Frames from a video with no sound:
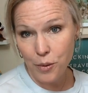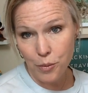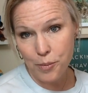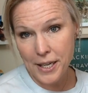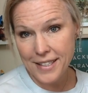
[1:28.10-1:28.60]
like
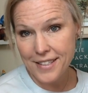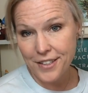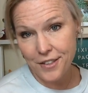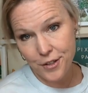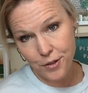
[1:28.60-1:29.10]
with
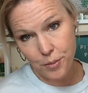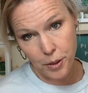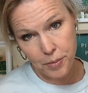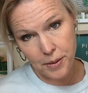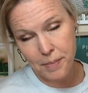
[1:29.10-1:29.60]
Rapunzel, do the
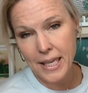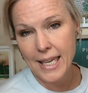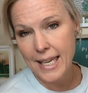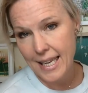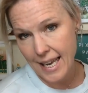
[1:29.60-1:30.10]
purple and
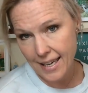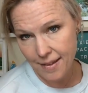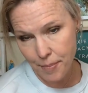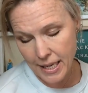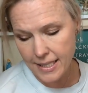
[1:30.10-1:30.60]
pink and add
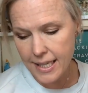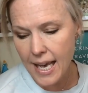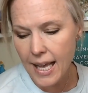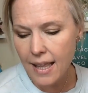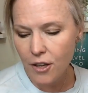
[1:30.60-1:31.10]

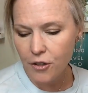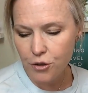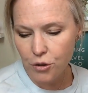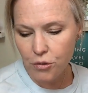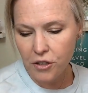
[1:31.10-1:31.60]
pastel on
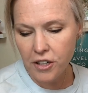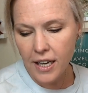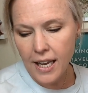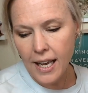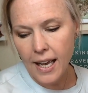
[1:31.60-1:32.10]
your shoulder.
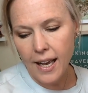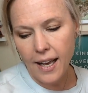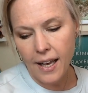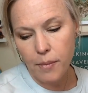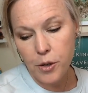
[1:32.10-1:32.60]

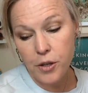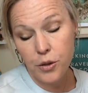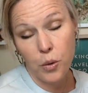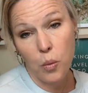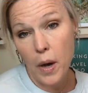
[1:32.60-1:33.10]
You
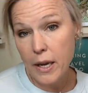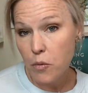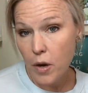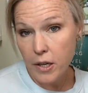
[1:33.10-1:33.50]
can do a white